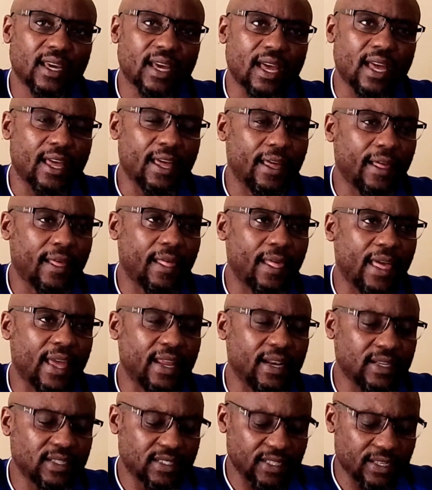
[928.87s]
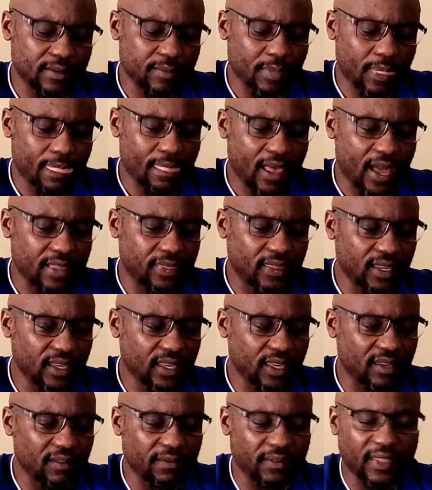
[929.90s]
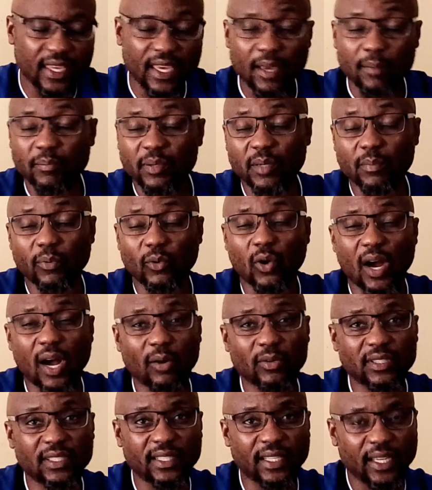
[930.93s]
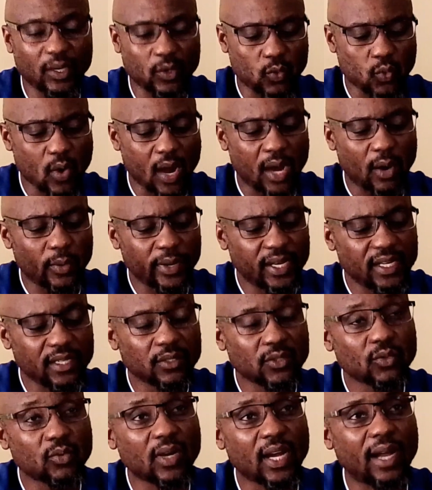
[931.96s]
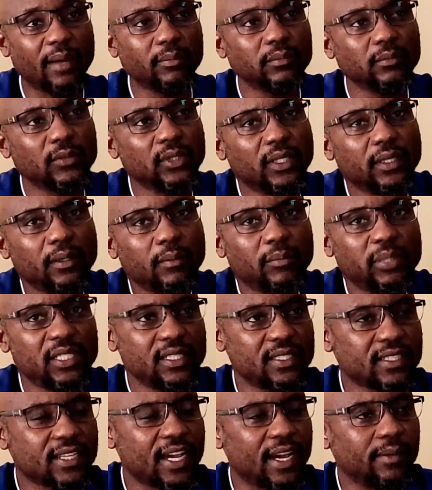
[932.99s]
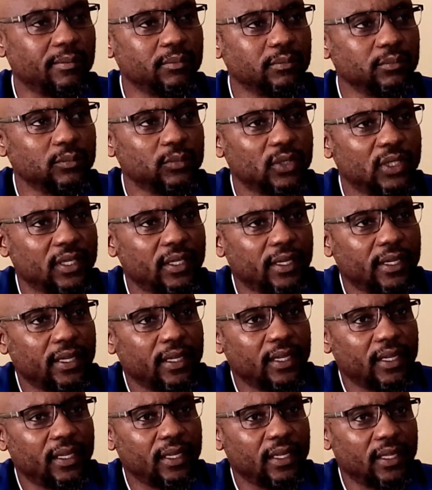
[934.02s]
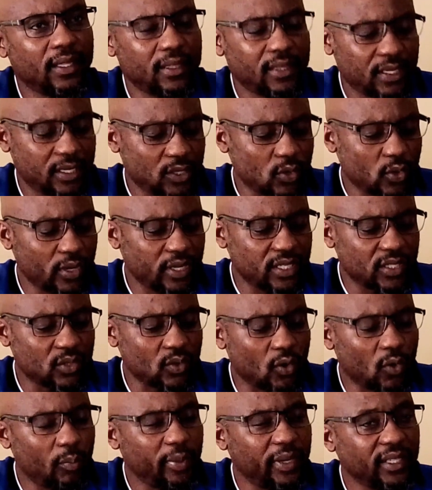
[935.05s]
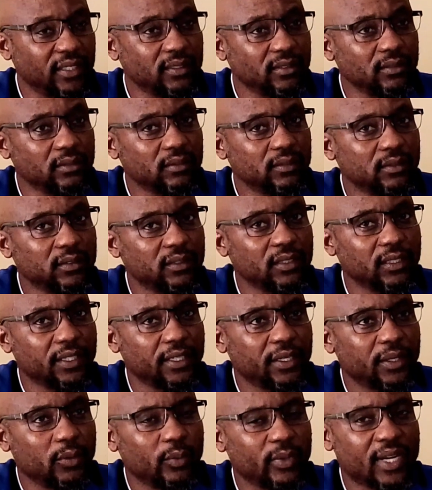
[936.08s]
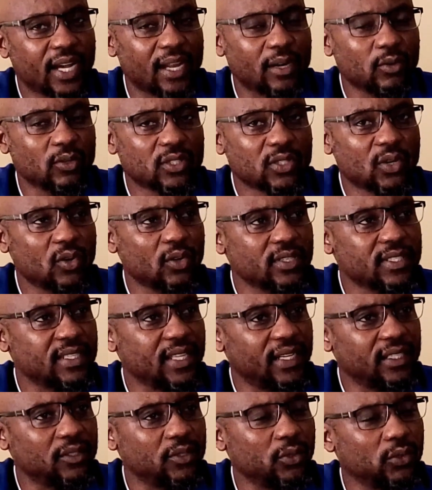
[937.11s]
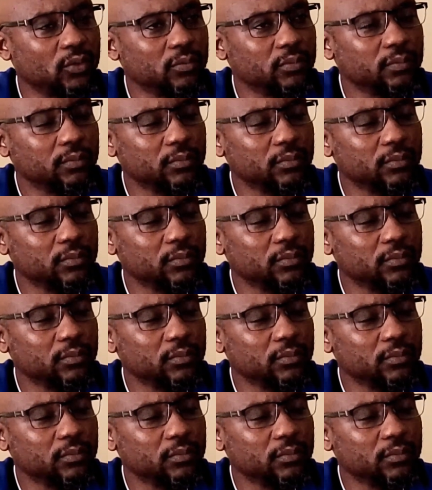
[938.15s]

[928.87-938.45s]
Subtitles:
And I think if there are people out there who are willing to come, please come. The door is open. We cannot close that door.